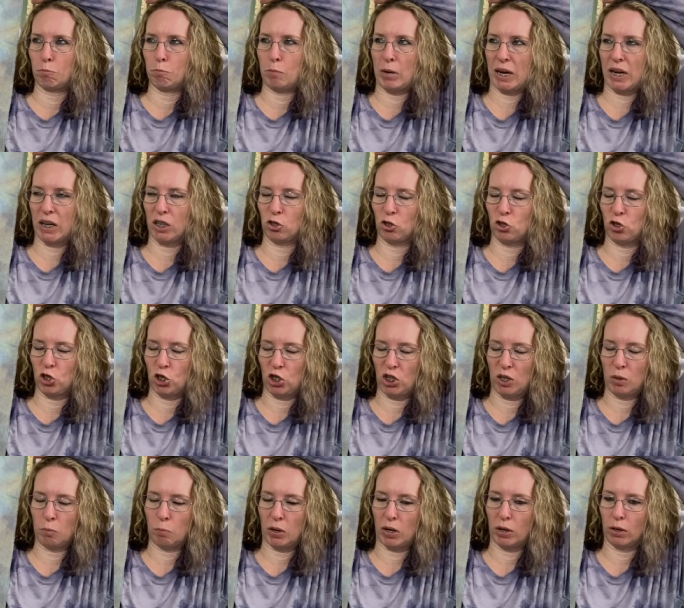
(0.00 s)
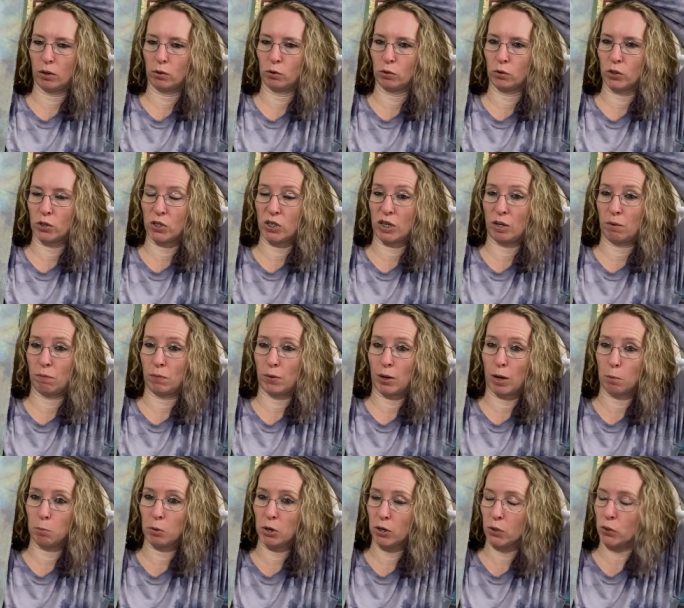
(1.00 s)
Banshee by Under the Sea
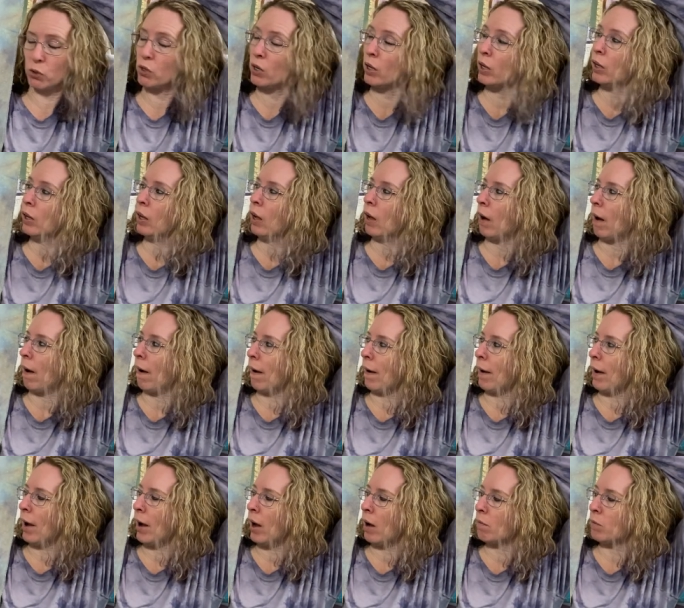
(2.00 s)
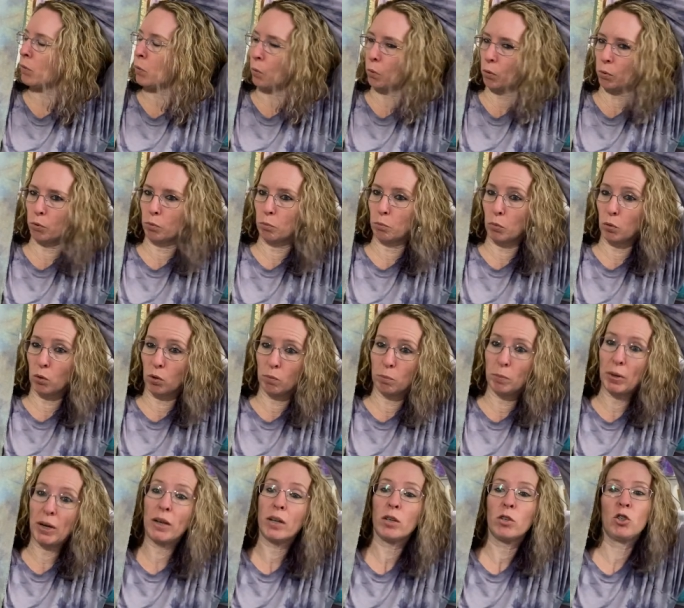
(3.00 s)
Fabrics. I have ordered more
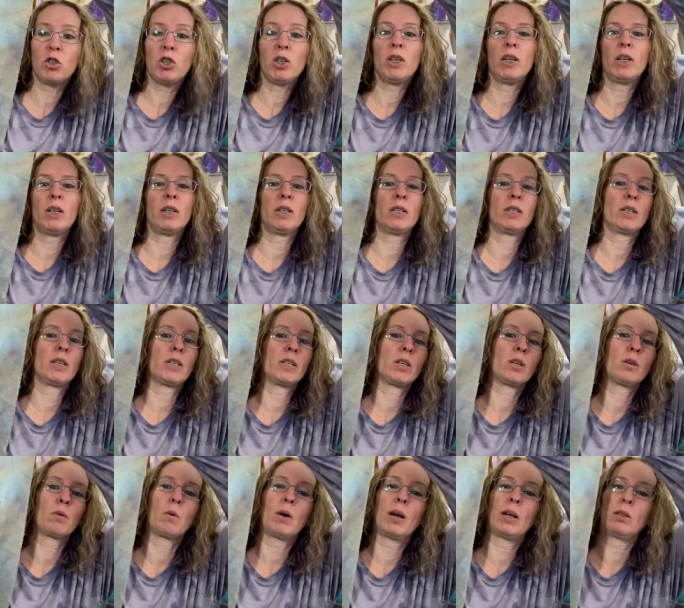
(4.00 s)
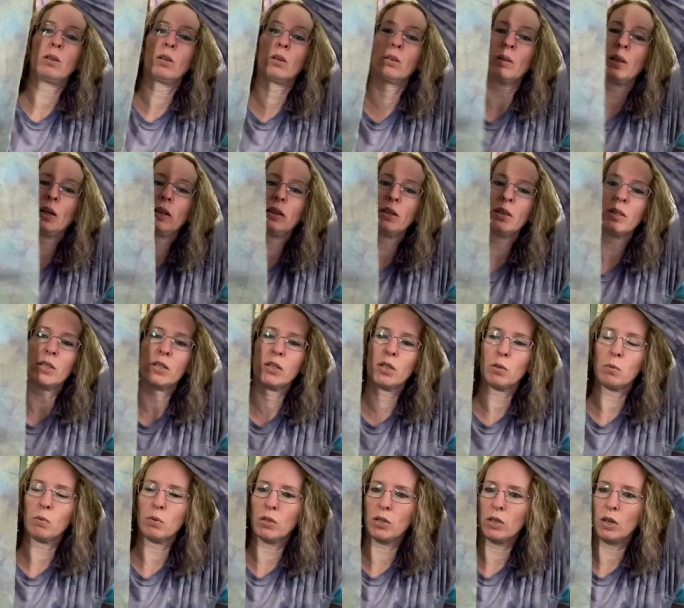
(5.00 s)
Banshee and it doesn't quite look like this. This
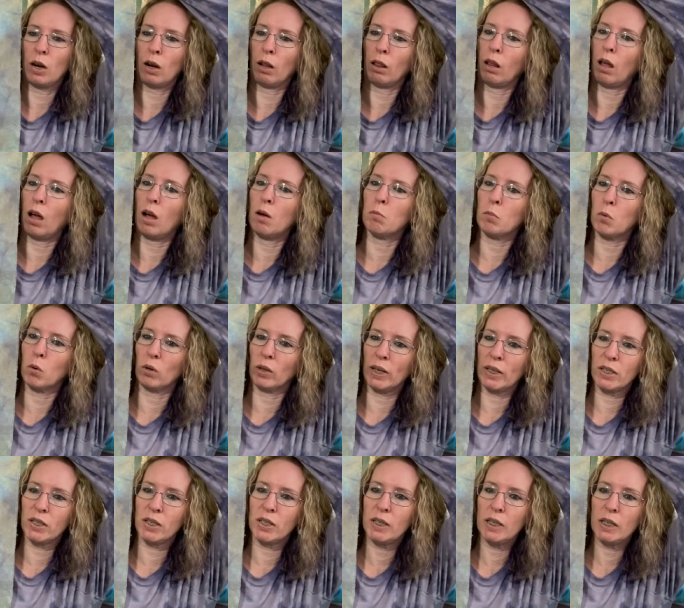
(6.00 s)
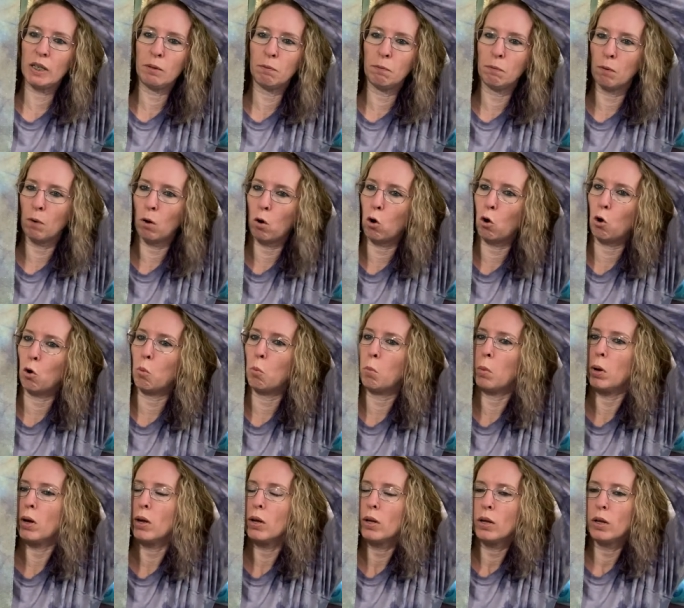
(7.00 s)
one's got a lot more like sea
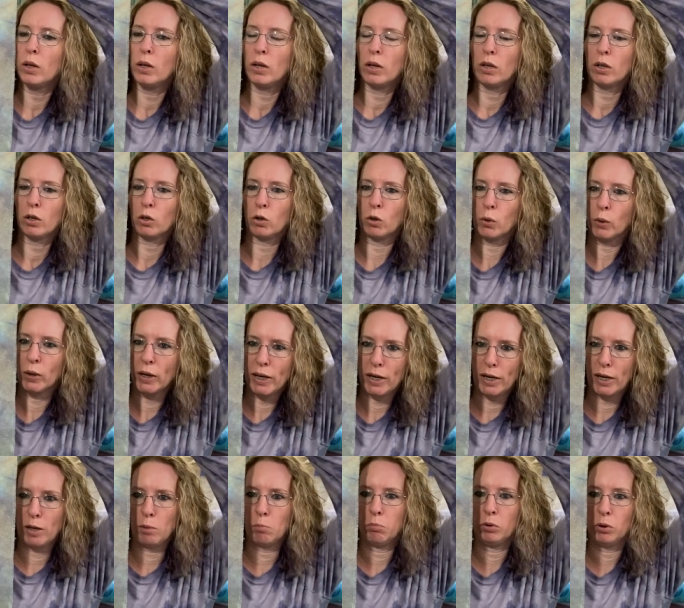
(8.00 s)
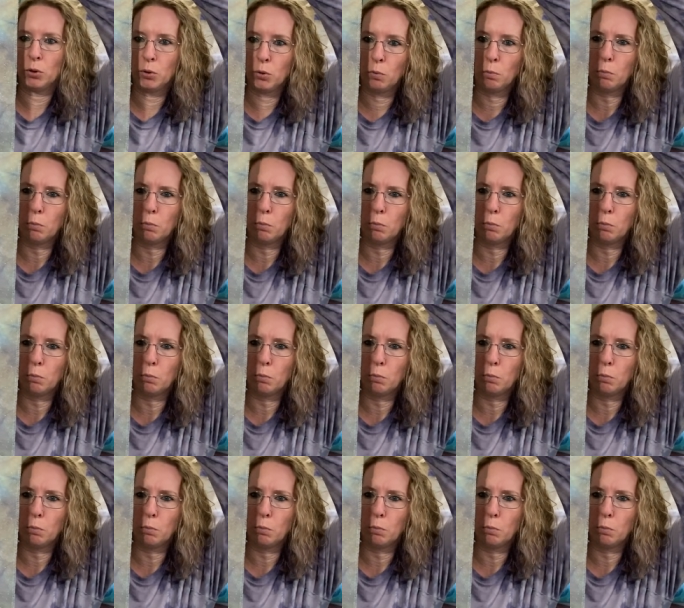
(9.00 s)
foam, greeny, blue,